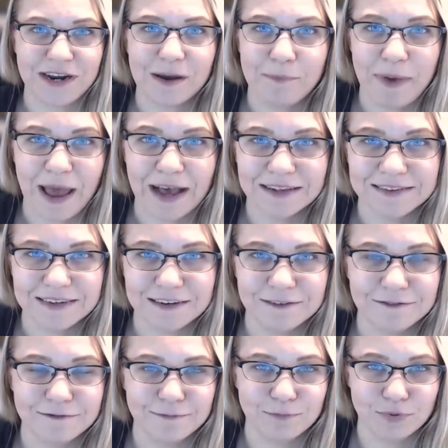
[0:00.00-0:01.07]
a
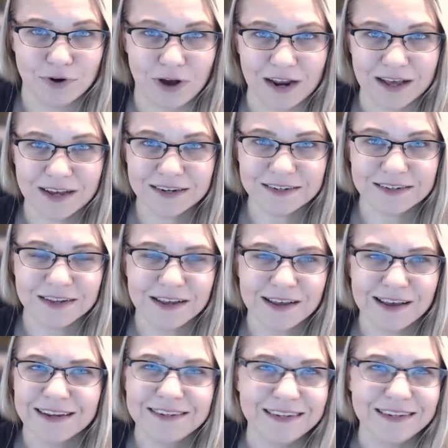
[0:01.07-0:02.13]
passive product
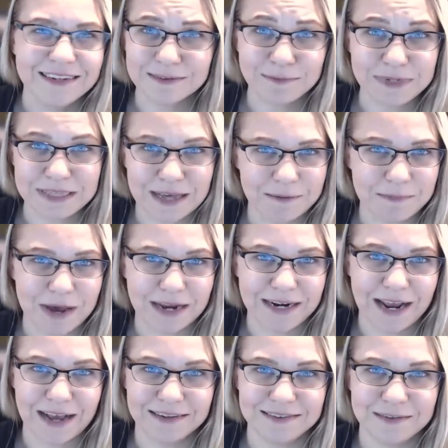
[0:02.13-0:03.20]
doesn't mean that mine
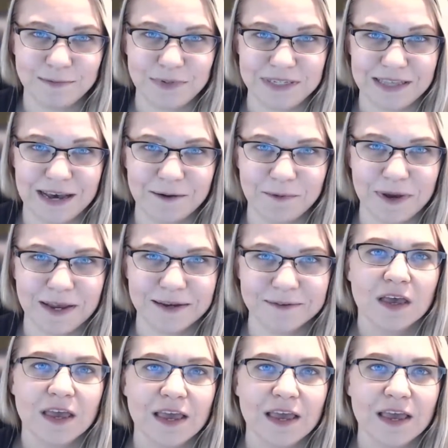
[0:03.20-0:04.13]
has to be that way.